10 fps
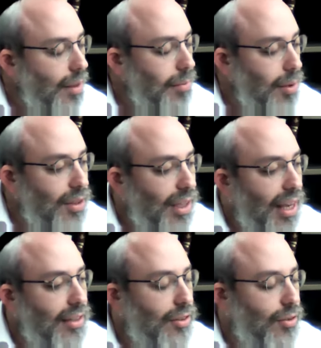music
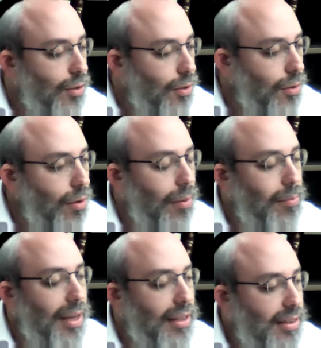has two
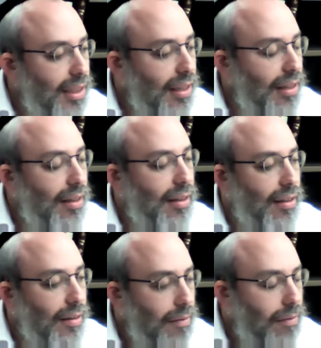amazing
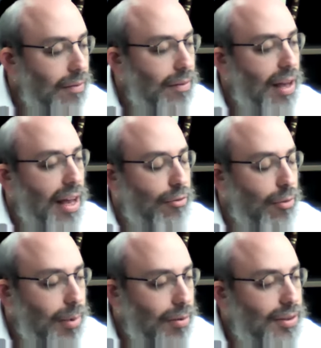
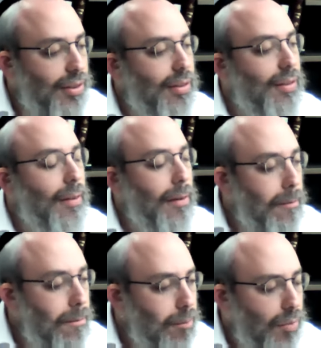attributes
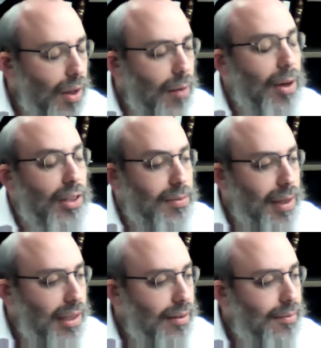amongst
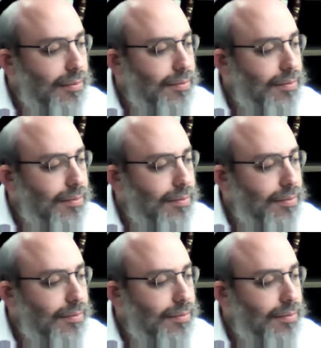many.